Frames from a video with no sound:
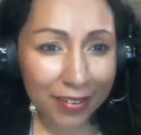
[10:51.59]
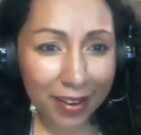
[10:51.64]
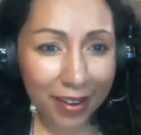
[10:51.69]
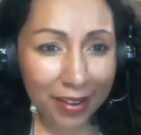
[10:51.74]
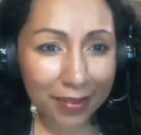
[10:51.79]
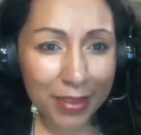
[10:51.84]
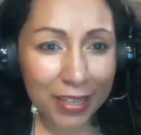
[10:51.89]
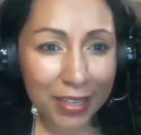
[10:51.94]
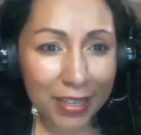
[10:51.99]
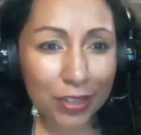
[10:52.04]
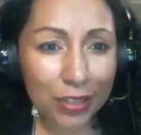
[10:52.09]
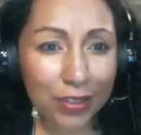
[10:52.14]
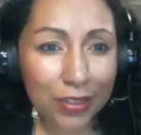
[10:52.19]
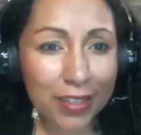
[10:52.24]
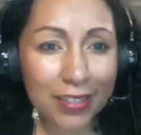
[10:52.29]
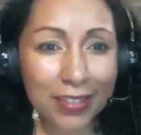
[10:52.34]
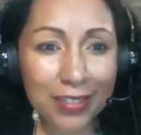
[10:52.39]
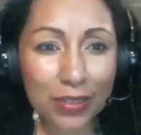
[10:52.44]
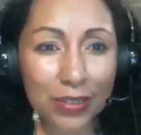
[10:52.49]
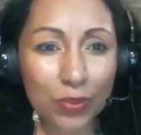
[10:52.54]
I mean,
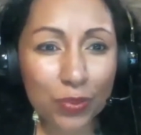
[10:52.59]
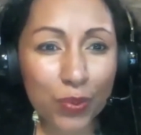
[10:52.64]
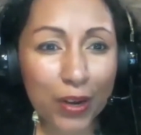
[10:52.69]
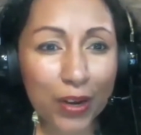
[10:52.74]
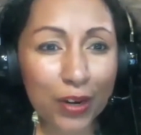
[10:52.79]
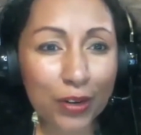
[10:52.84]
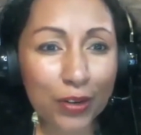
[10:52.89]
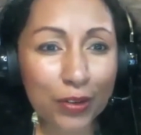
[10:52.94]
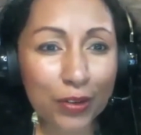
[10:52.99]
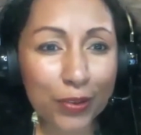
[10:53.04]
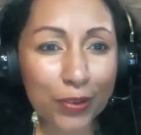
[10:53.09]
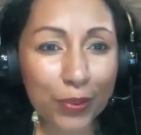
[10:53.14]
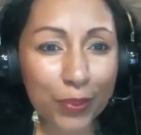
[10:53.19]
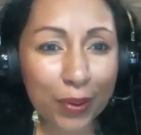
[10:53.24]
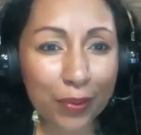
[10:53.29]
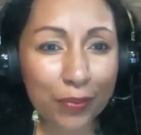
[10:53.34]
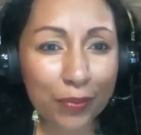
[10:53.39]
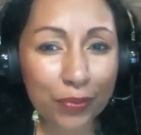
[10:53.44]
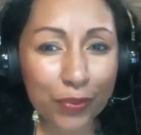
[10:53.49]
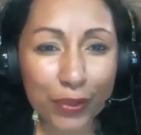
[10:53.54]
this is where you
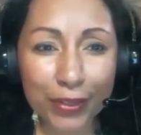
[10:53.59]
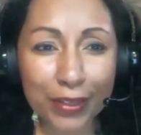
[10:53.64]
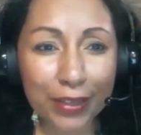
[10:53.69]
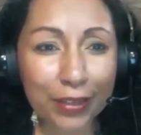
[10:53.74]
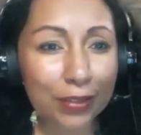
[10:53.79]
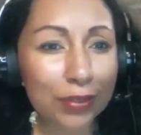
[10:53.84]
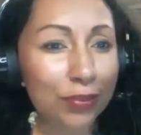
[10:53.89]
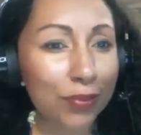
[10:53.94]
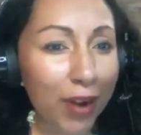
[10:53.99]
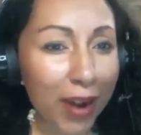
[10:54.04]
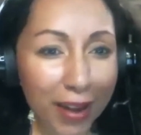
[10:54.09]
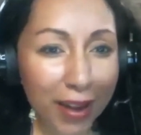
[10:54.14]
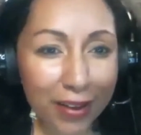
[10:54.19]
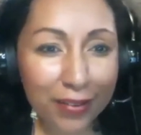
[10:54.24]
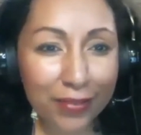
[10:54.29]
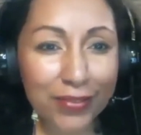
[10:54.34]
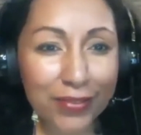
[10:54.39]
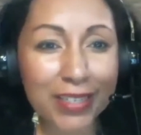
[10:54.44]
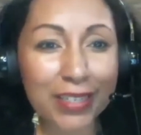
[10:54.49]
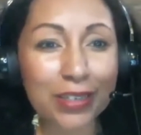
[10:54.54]
have really
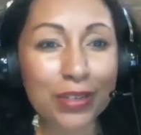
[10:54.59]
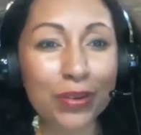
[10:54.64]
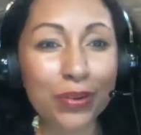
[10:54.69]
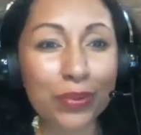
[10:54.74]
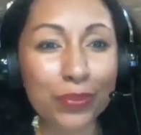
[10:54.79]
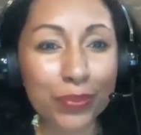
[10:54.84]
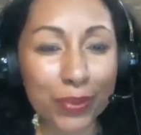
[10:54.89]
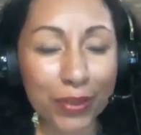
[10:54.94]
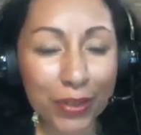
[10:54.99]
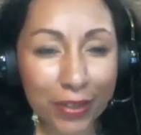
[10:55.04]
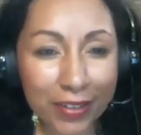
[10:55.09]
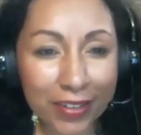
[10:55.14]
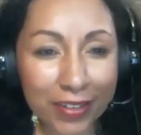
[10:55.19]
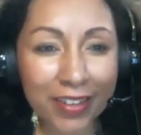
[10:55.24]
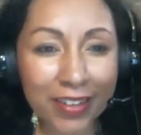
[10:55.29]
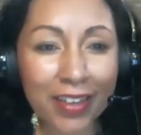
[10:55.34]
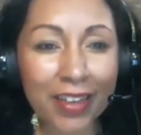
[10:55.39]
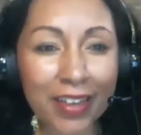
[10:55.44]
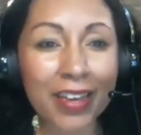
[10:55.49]
thrived in your work,